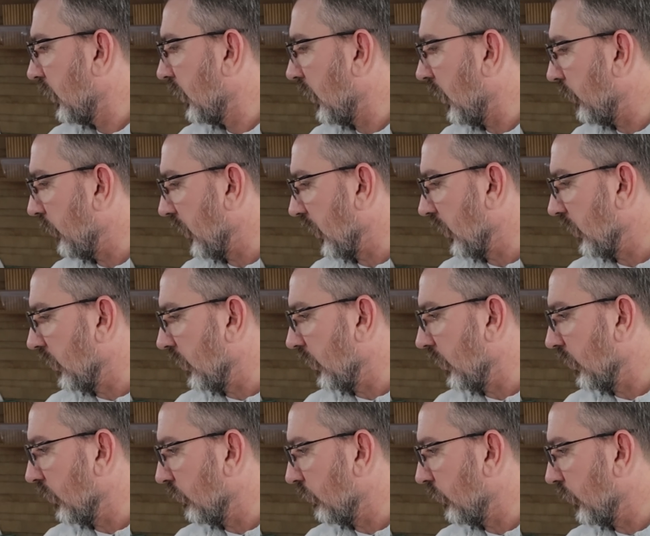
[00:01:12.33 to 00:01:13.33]
coming in the
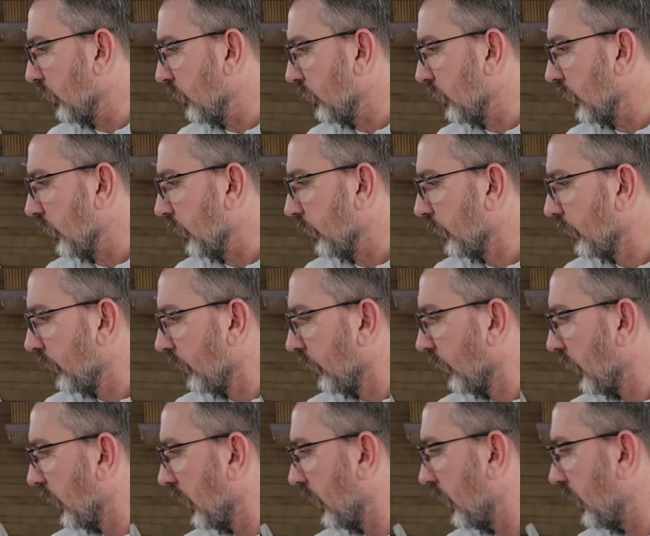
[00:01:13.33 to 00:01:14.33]
near future.
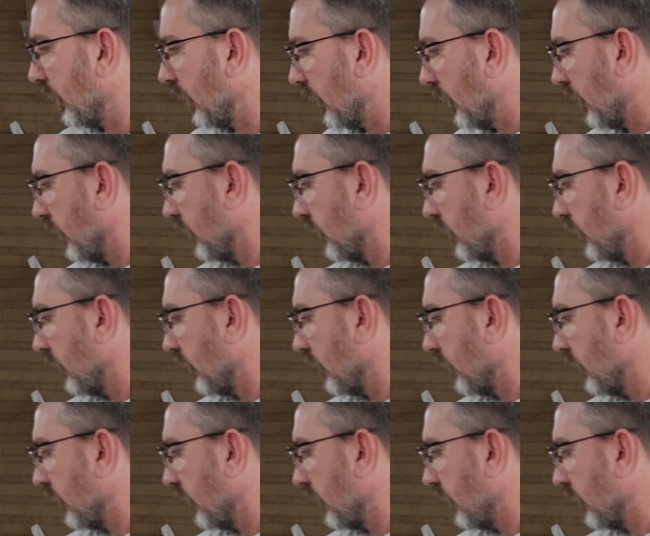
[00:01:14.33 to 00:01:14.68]
The